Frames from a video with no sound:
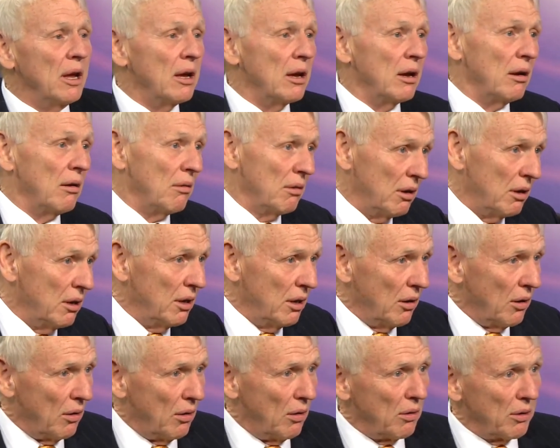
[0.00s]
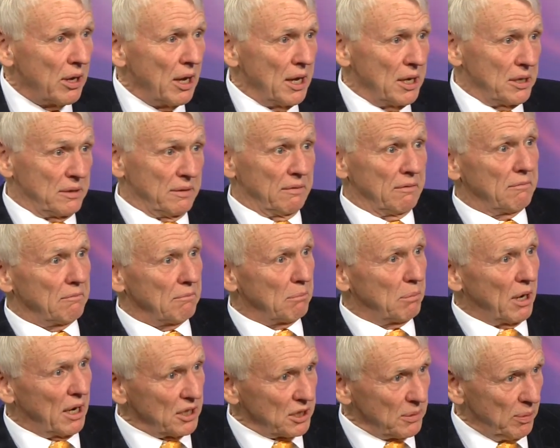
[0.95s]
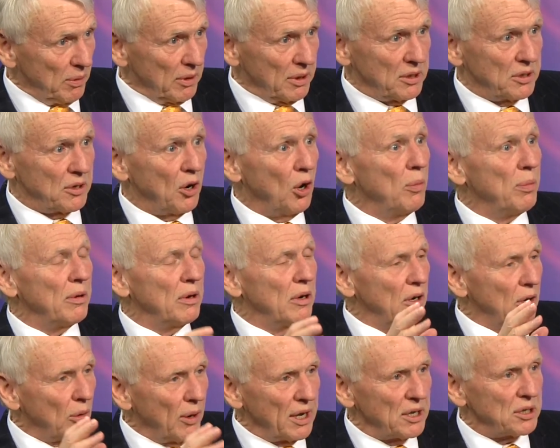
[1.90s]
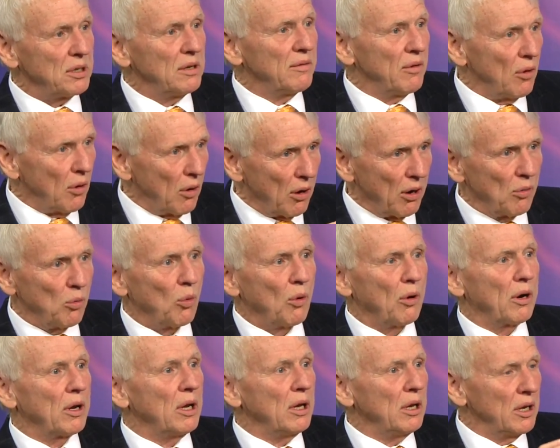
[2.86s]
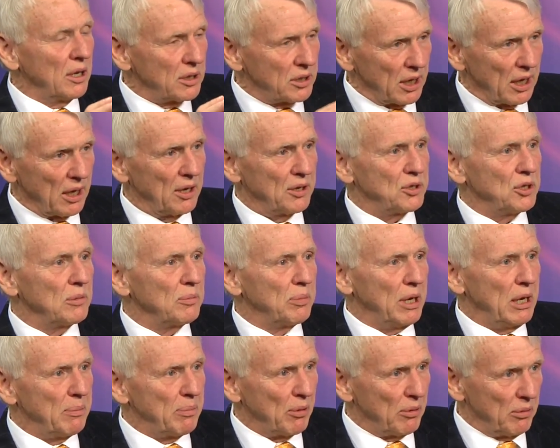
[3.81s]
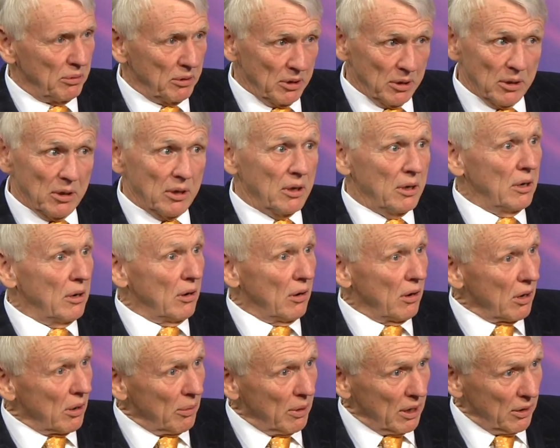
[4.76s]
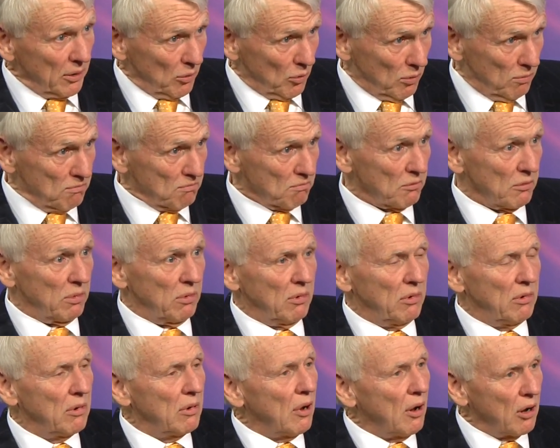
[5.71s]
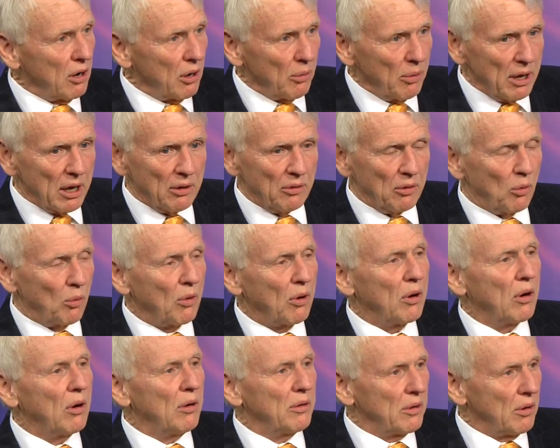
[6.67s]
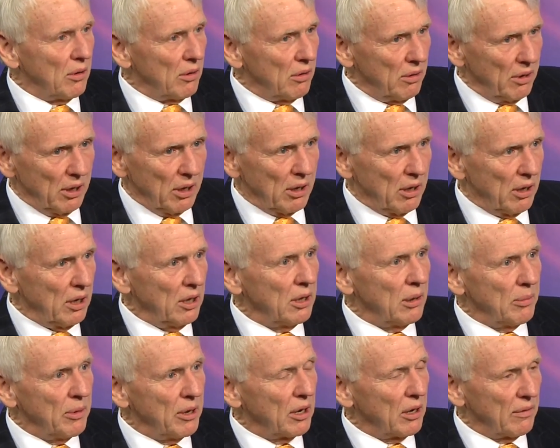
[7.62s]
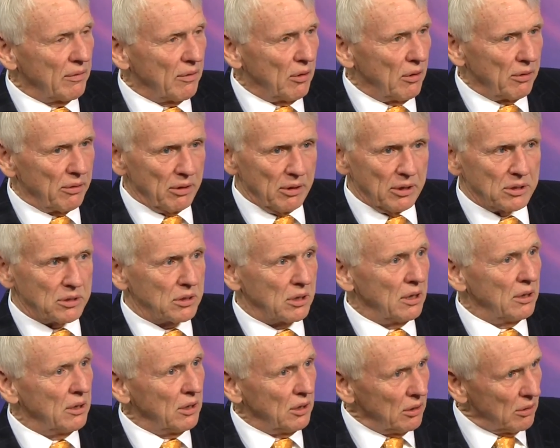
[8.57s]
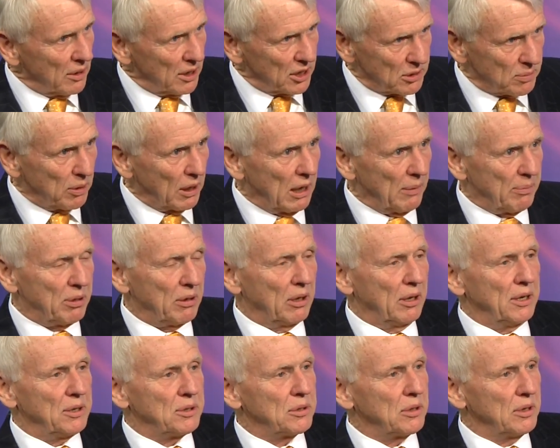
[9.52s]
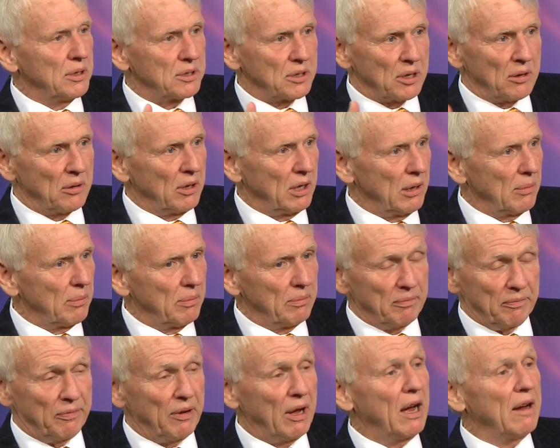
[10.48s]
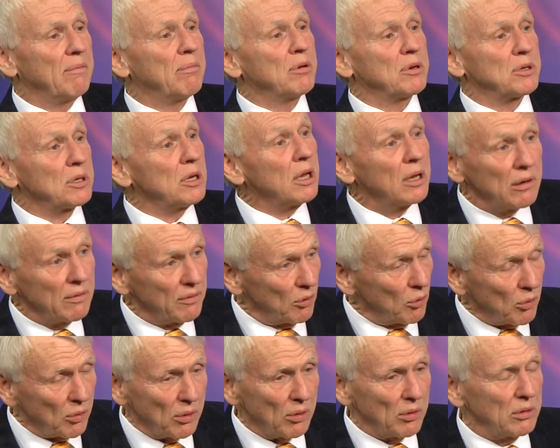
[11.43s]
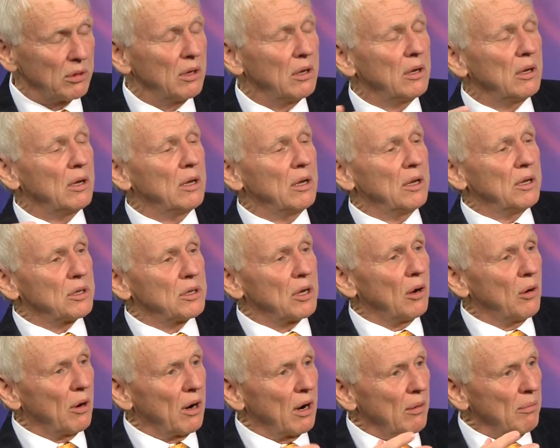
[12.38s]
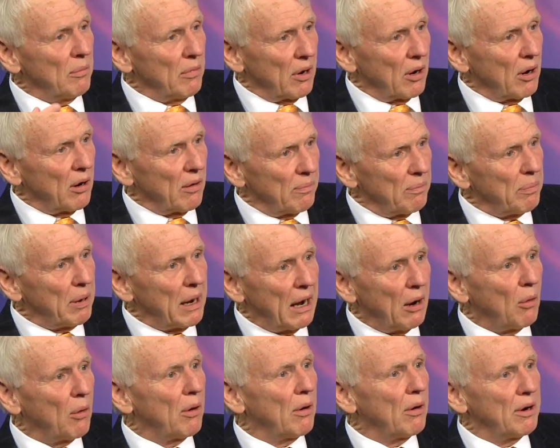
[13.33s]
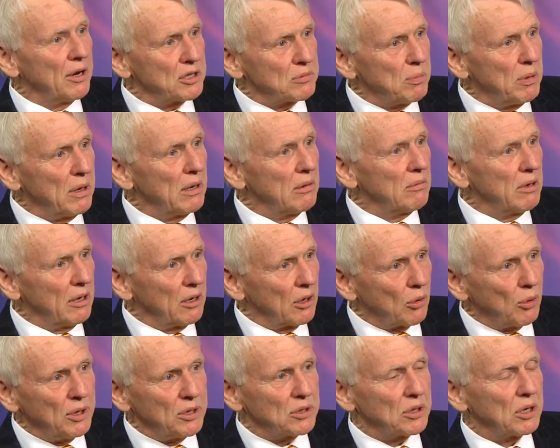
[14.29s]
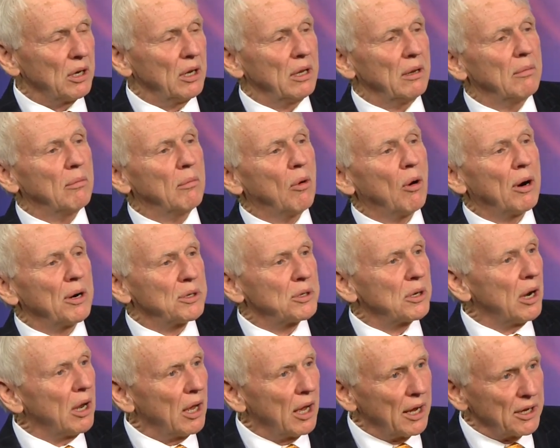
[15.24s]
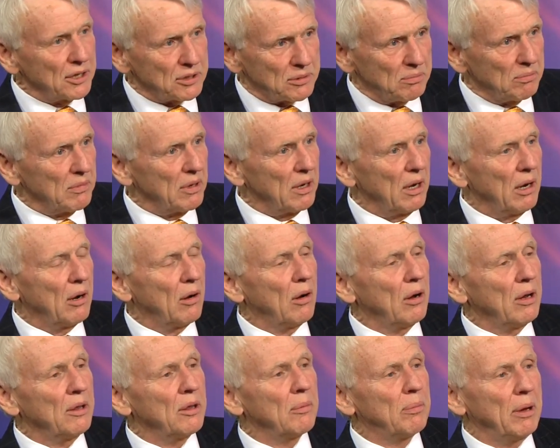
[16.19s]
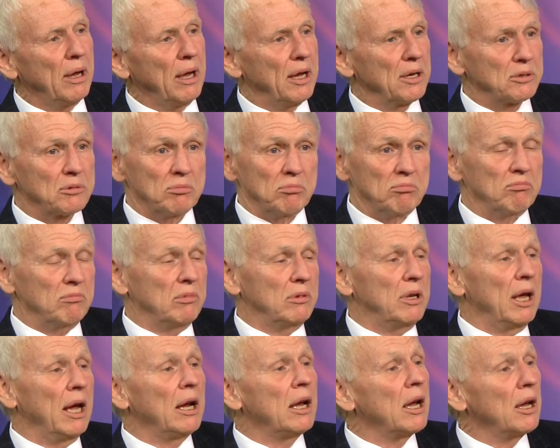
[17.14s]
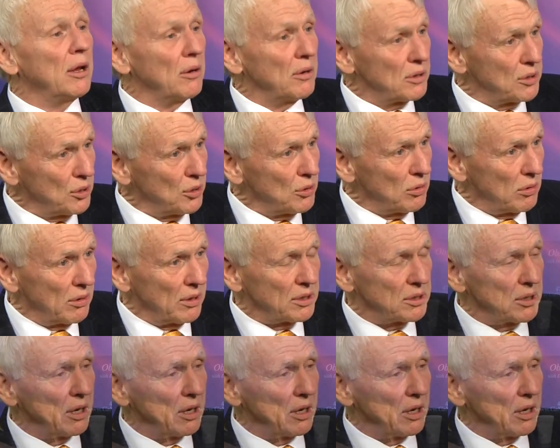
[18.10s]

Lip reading: Now, all kinds of possibilities are open. Aggressive, hardworking, intelligent people all around the world are in the middle of all this, and the U.S. population is only 5% of the world. So our power has been increasingly marginalized in the past decade or two.